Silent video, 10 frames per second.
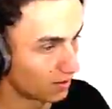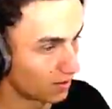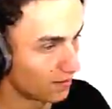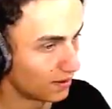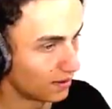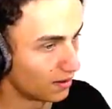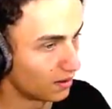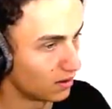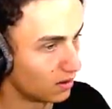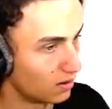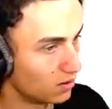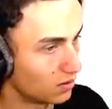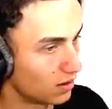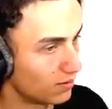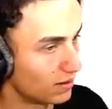Come on. oh, don't
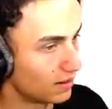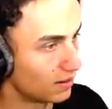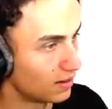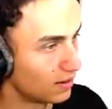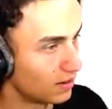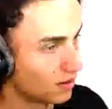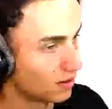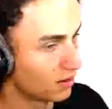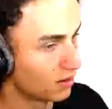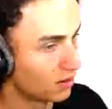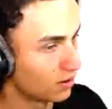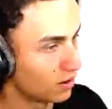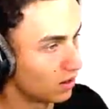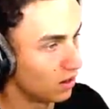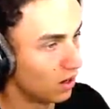do dumb on. things now. Don't oh, don't go to the
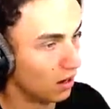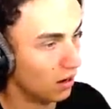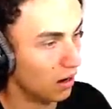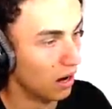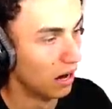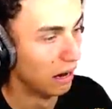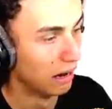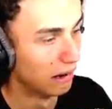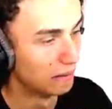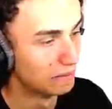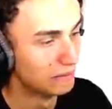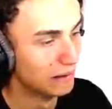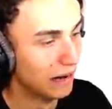left. God. Oh!